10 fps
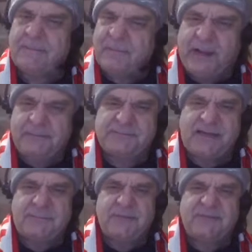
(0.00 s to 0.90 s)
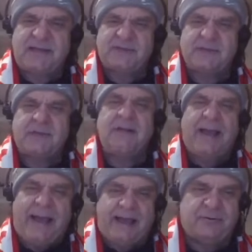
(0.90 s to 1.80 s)
upside potential
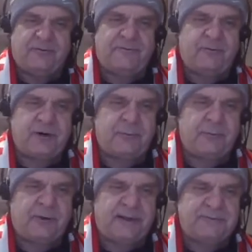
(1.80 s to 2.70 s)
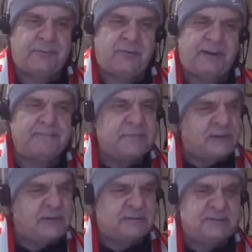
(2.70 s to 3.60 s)
at an affordable price point.
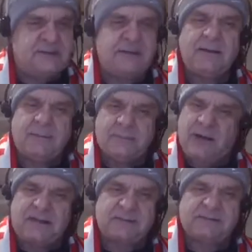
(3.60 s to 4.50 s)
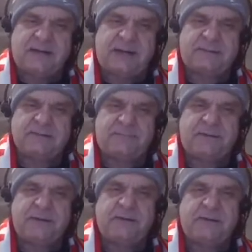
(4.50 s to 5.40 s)
Indeed, PROG stock's
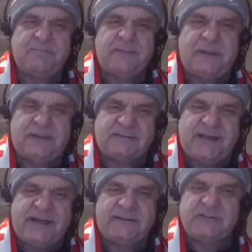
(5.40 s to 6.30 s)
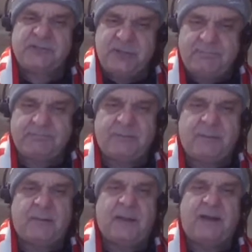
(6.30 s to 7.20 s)
appeal is that it's cheap
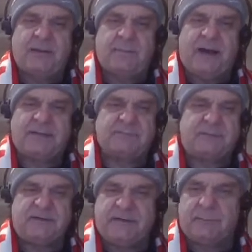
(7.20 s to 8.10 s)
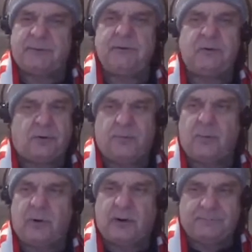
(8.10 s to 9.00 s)
and could possibly double or
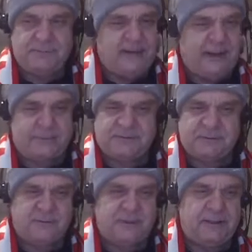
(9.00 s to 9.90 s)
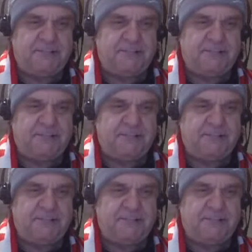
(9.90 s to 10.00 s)
more. Absolutely.